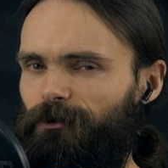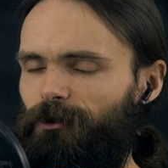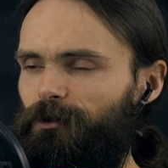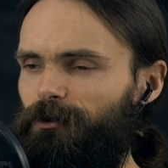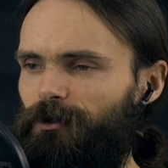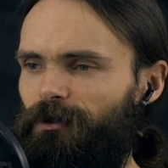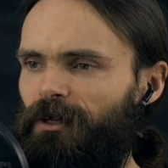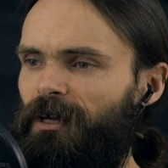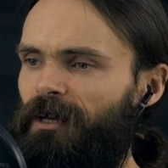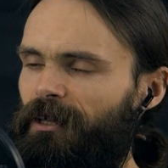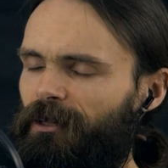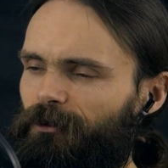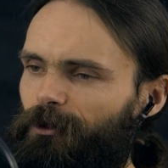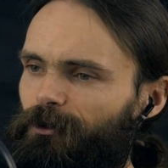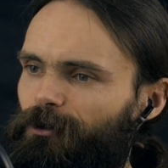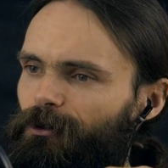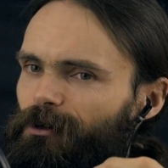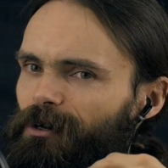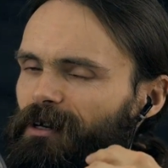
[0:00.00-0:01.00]
not
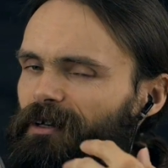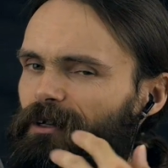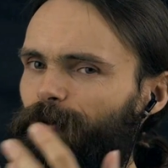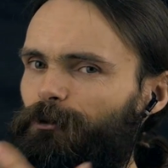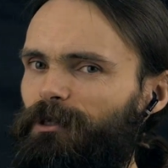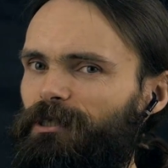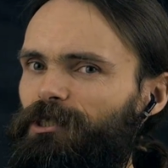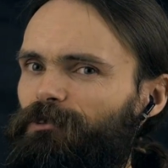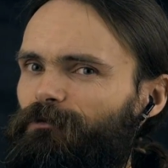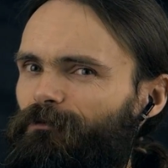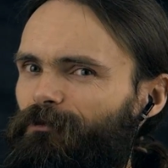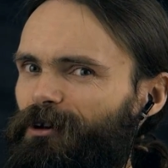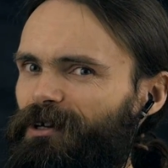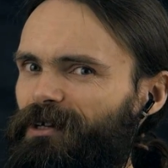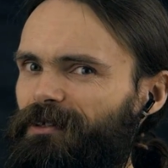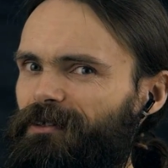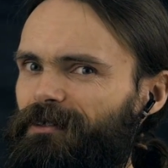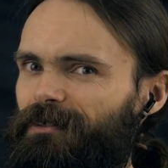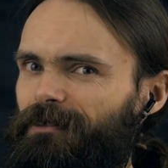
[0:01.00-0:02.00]
a language
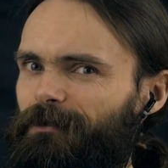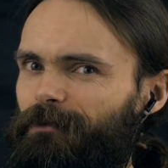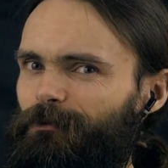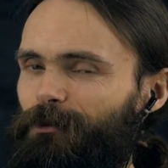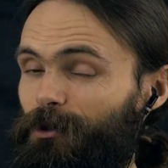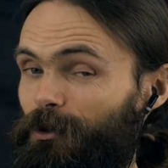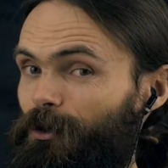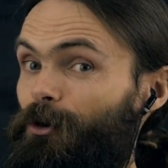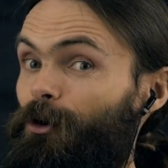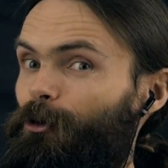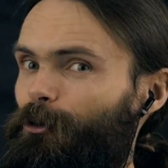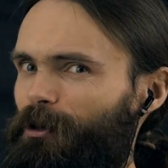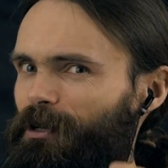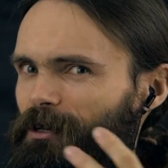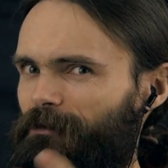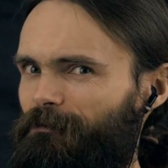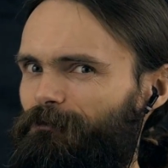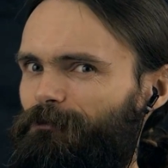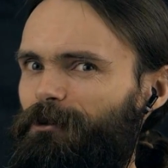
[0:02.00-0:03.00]
friend, but a
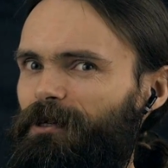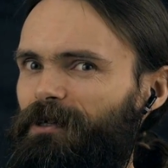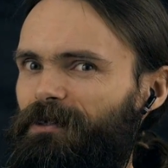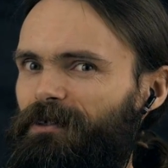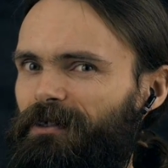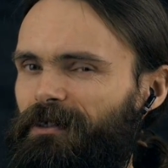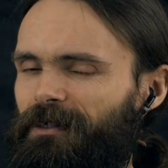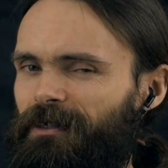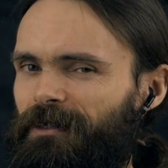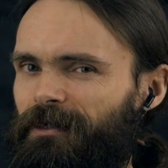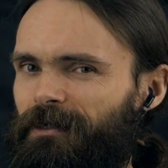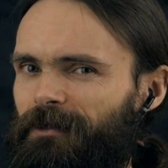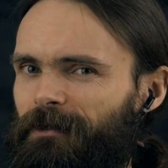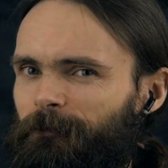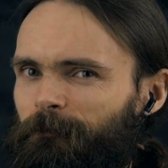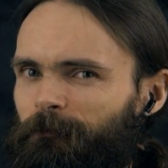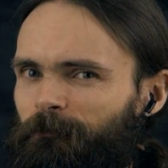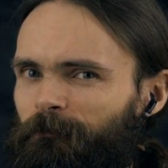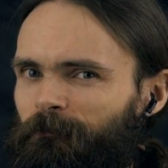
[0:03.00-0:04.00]
real friend.
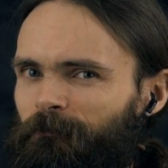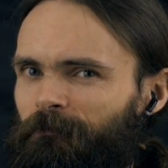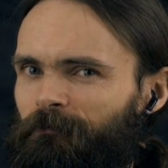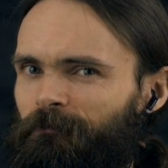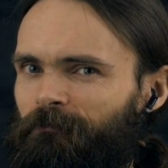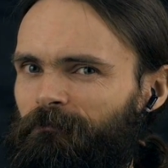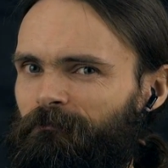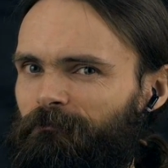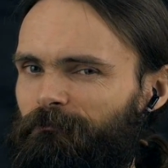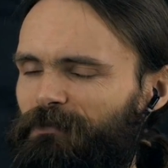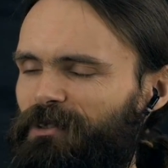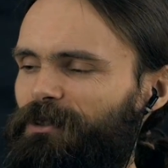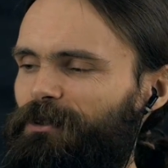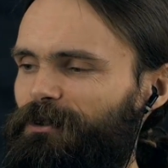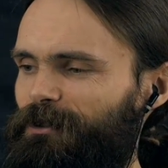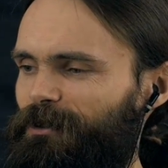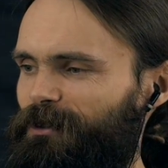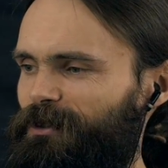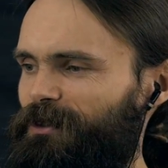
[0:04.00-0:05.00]

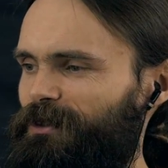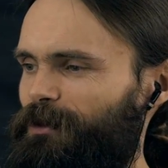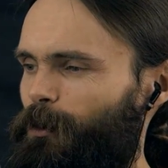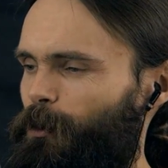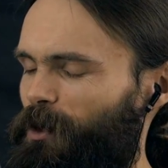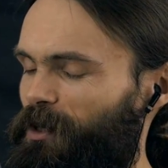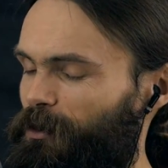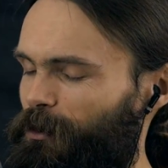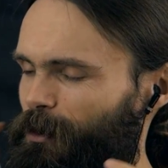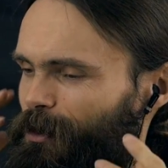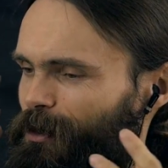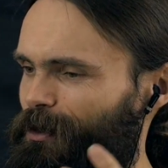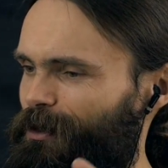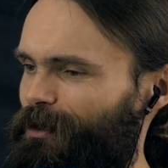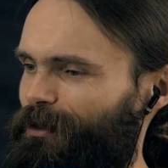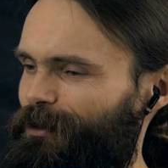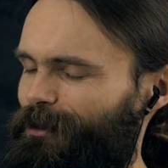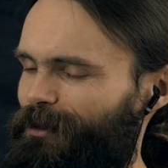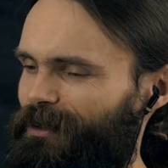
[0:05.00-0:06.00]
Because when you
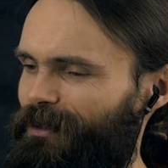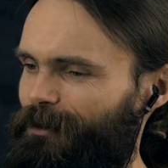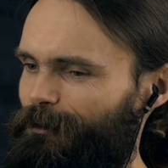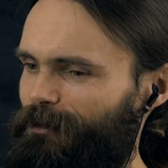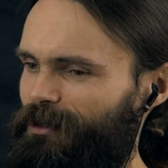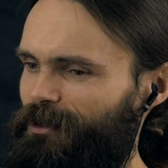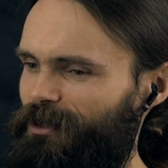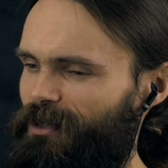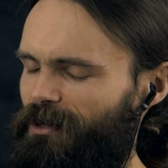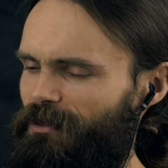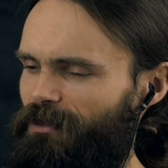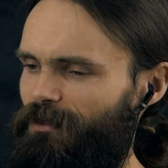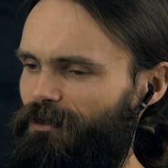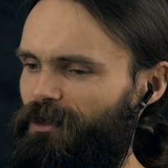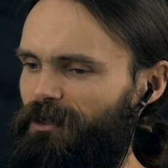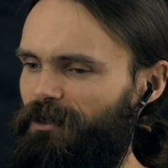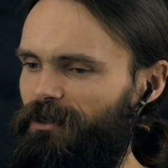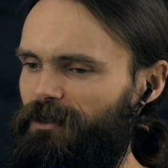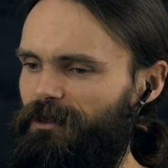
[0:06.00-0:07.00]
learn a language, I
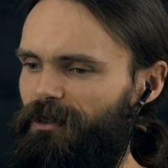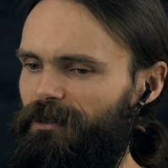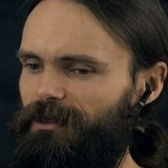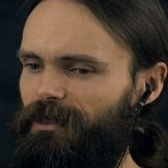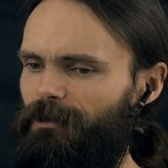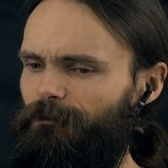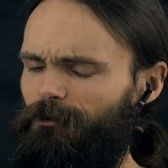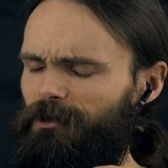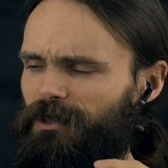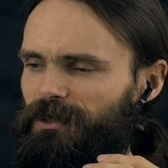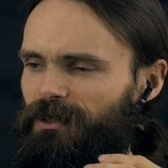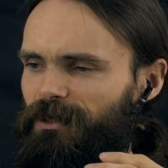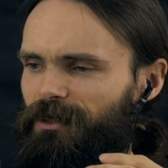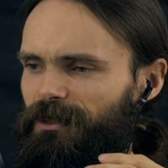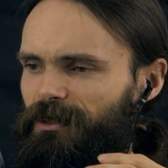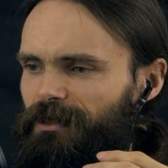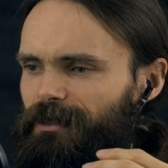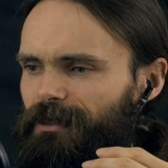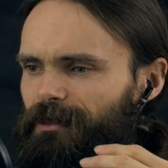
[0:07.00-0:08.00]
think that
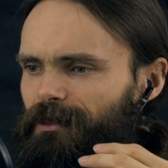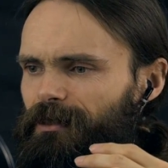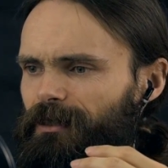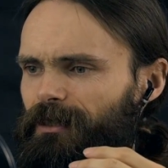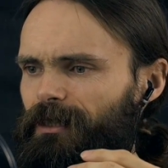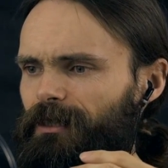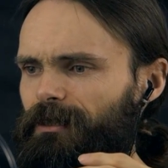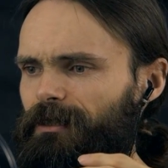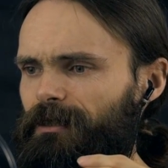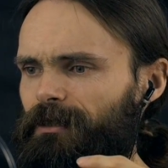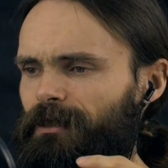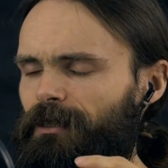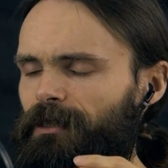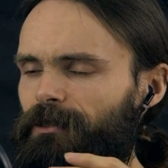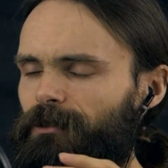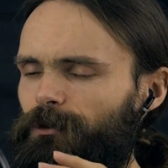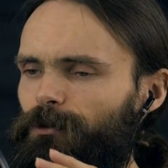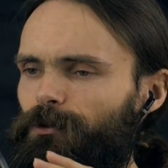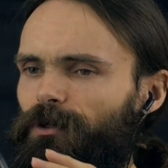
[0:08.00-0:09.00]
everything is linked
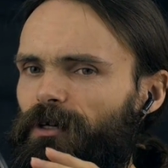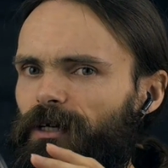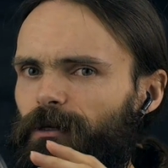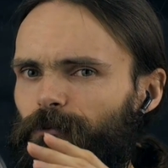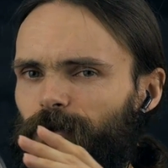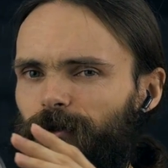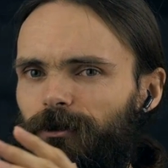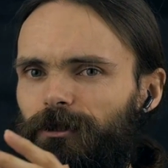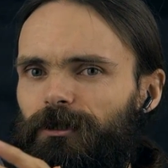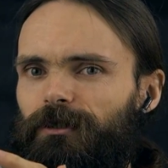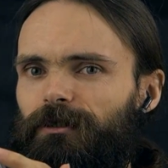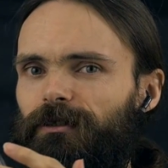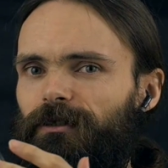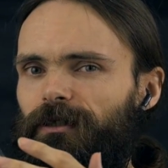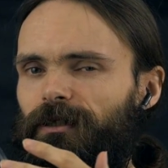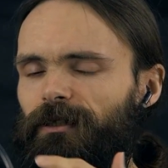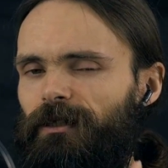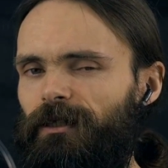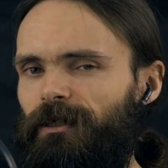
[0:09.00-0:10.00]
to emotion.
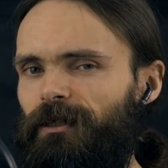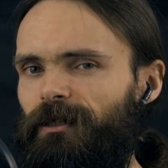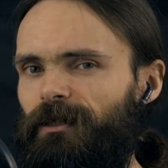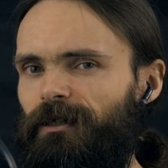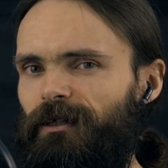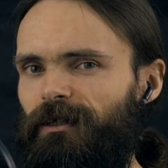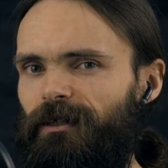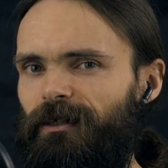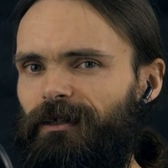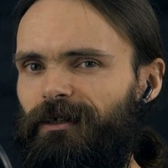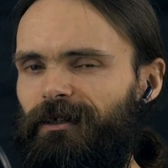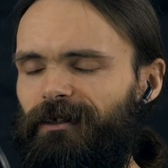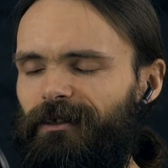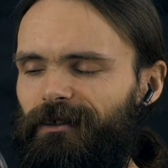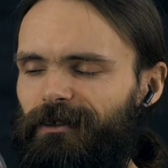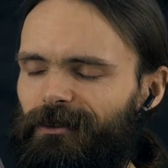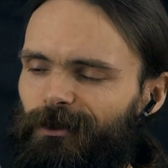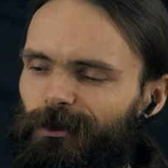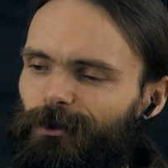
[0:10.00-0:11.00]

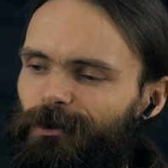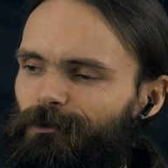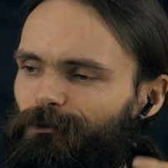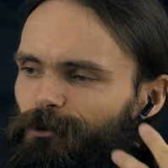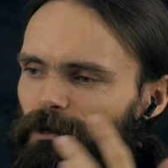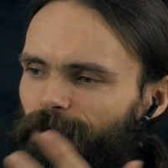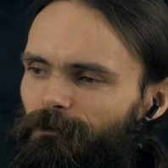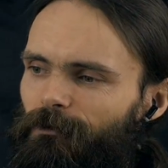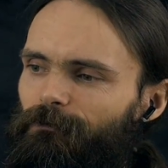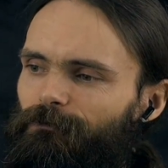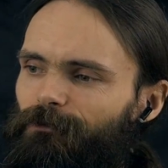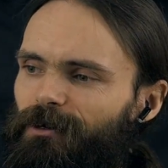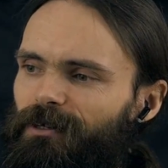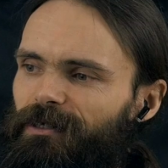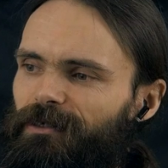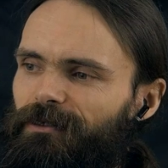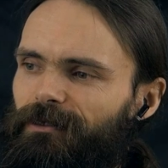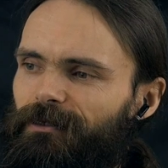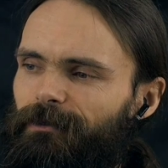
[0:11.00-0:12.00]
And so if you have a
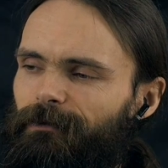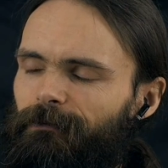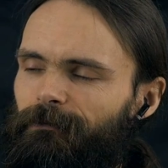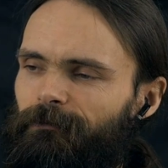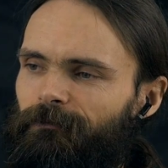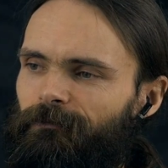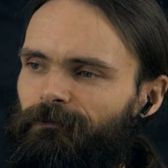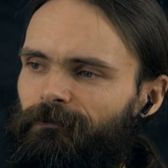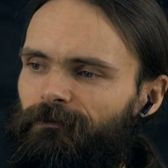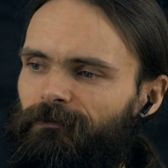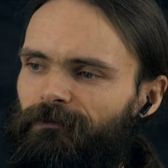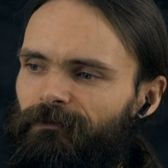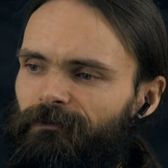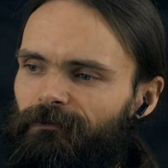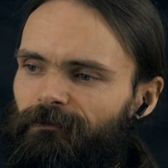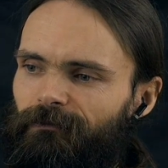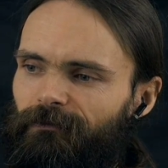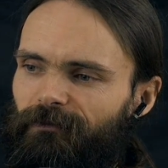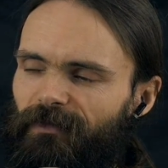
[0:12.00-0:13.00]
friend,
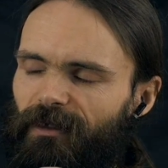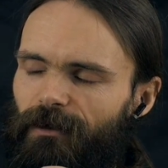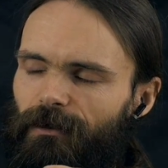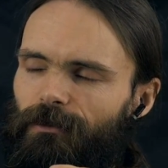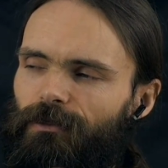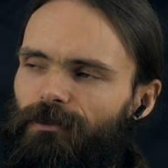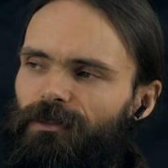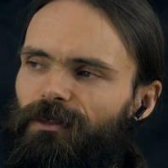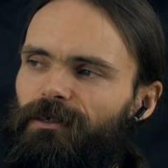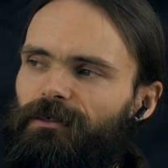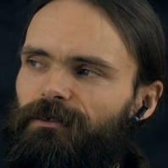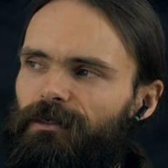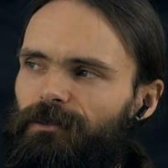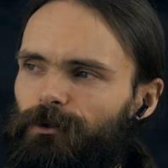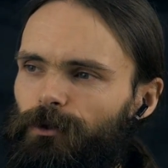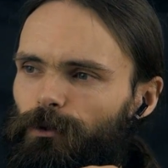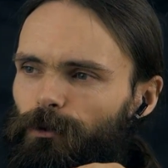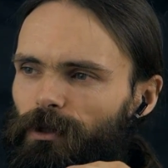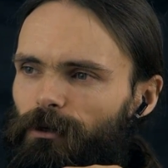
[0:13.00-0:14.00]
I think
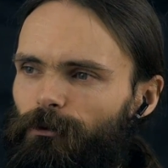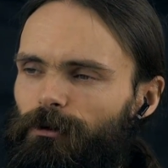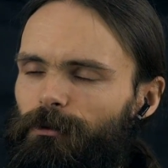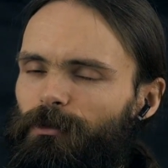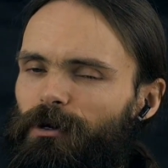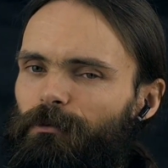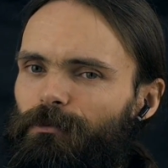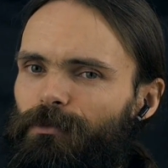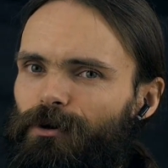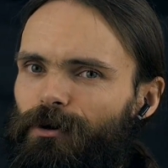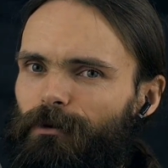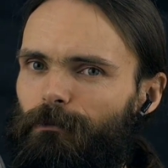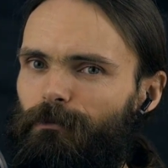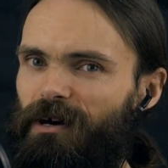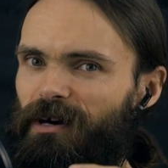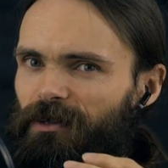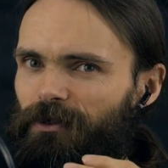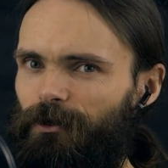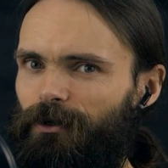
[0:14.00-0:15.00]
that you will remember
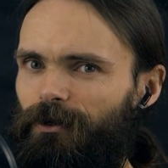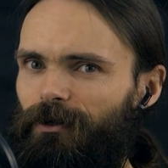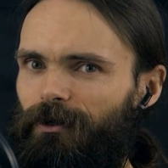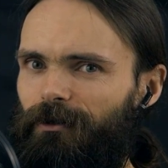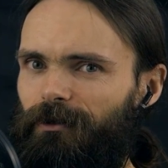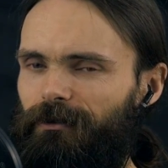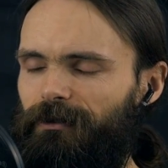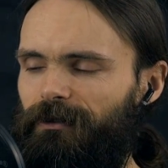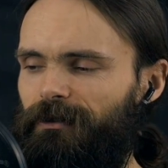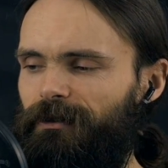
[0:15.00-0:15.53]
better